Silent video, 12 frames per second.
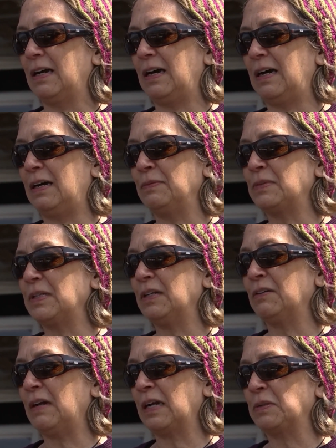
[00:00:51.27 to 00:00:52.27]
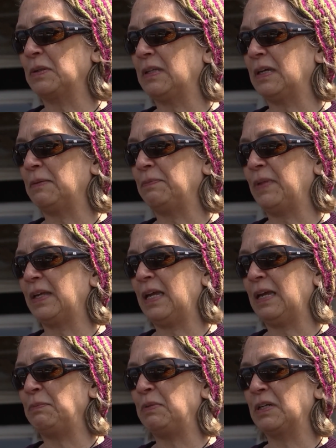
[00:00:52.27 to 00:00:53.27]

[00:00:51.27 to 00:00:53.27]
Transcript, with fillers: um, to interact with them. They can be